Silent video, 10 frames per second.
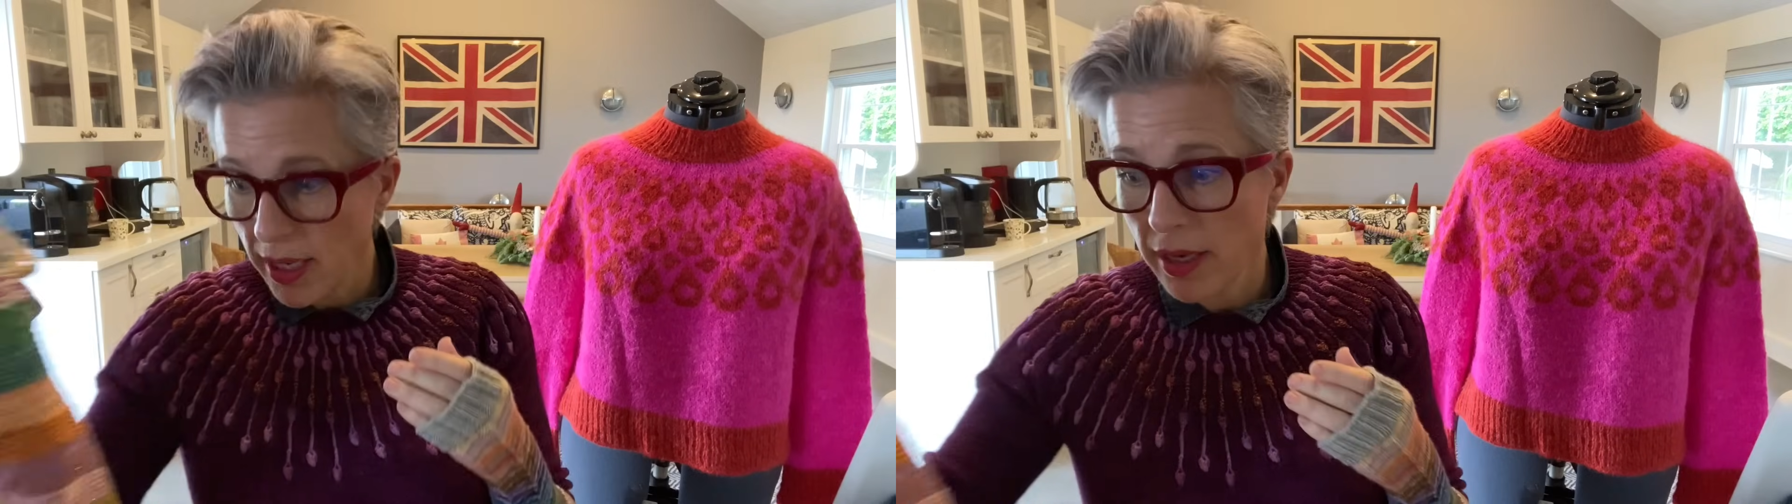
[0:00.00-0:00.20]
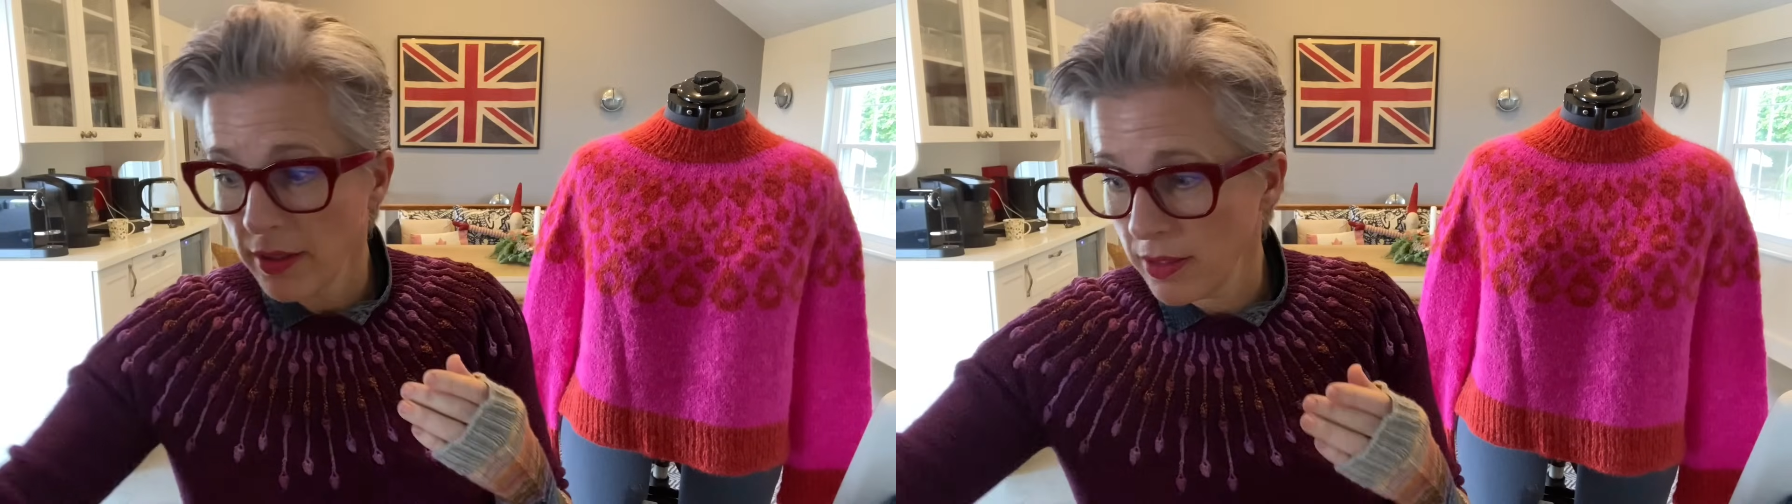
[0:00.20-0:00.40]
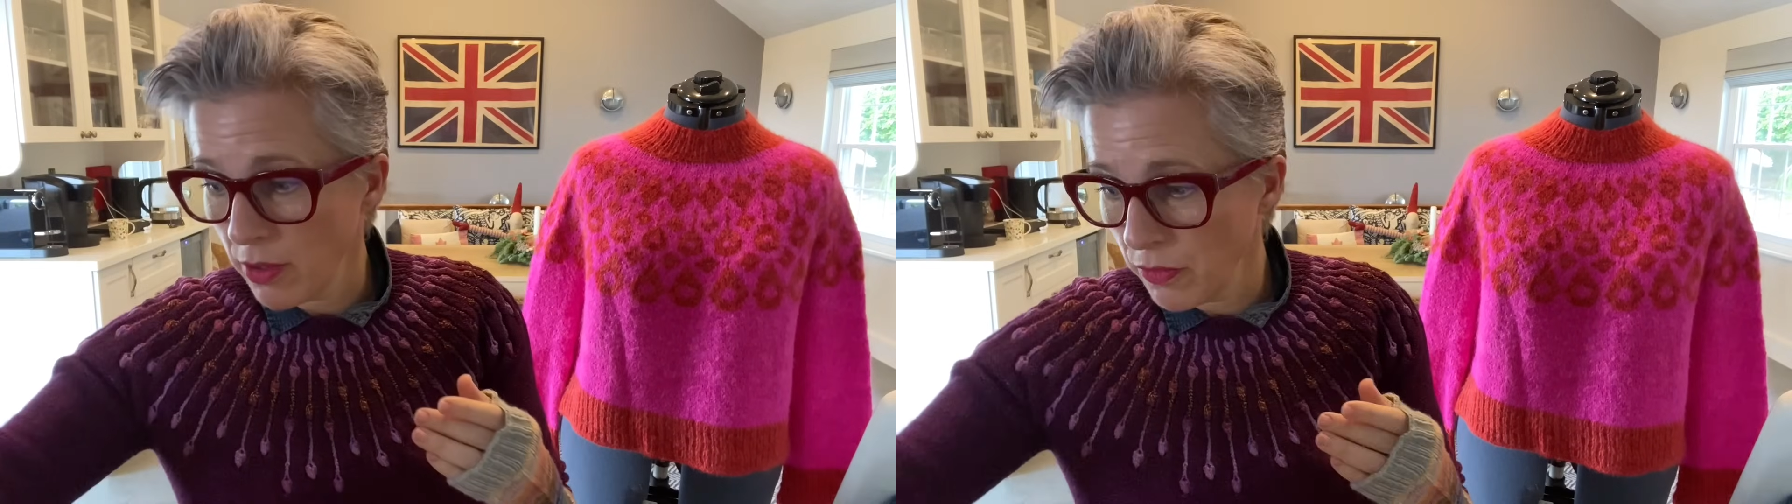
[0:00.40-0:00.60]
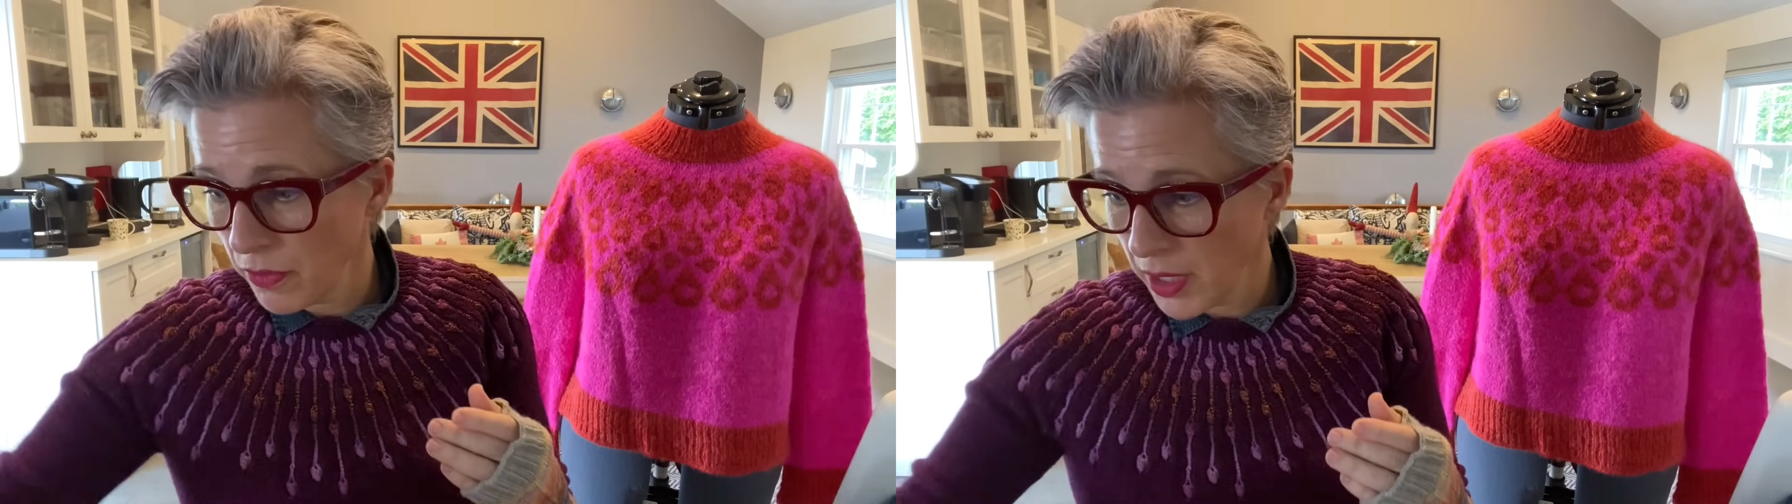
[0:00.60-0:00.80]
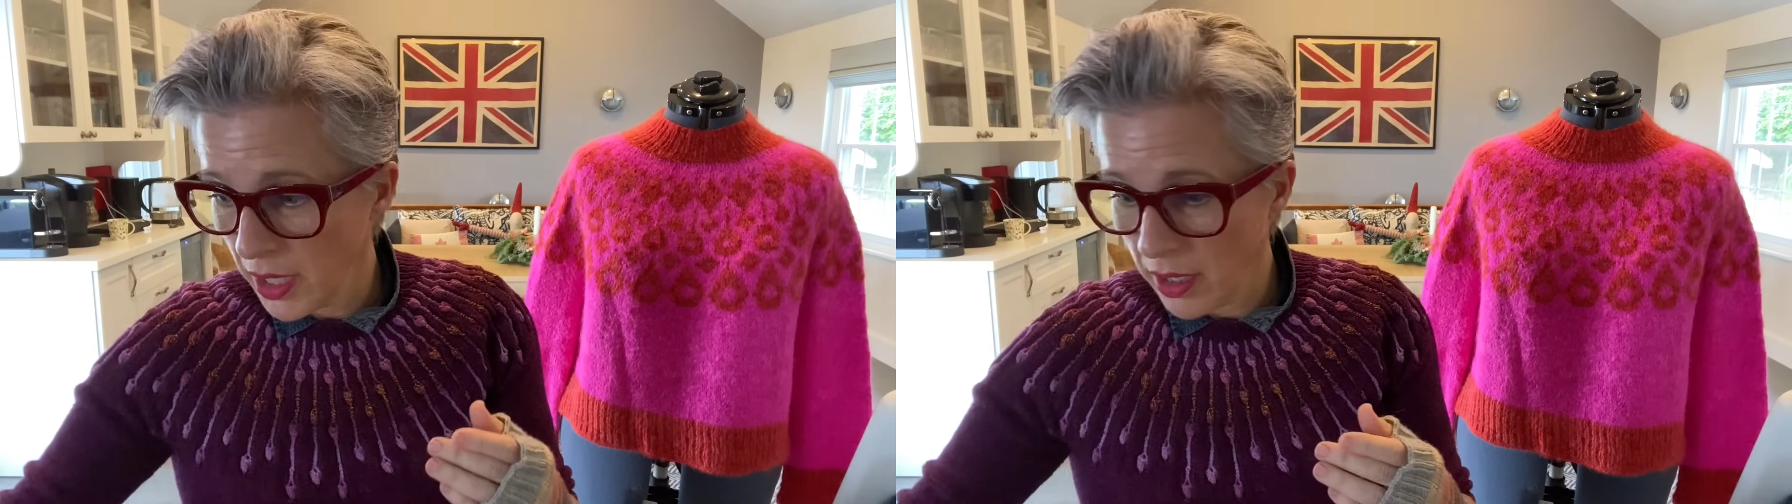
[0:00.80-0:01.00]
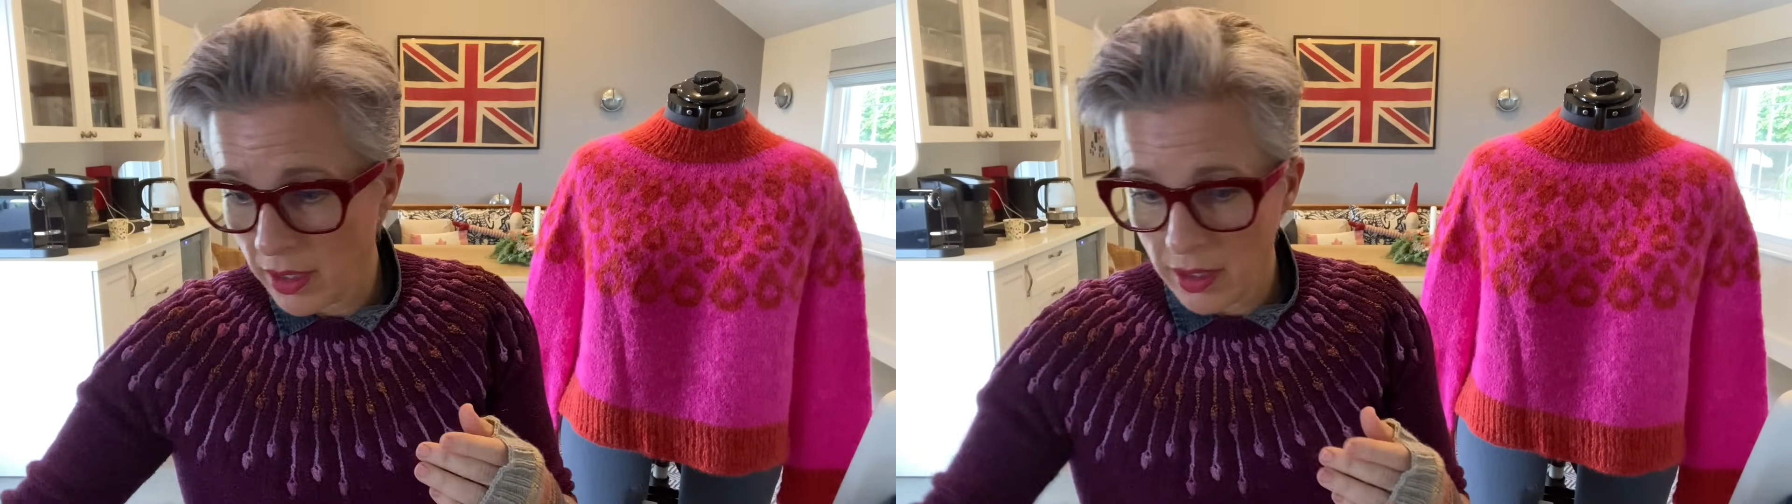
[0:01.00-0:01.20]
and hopefully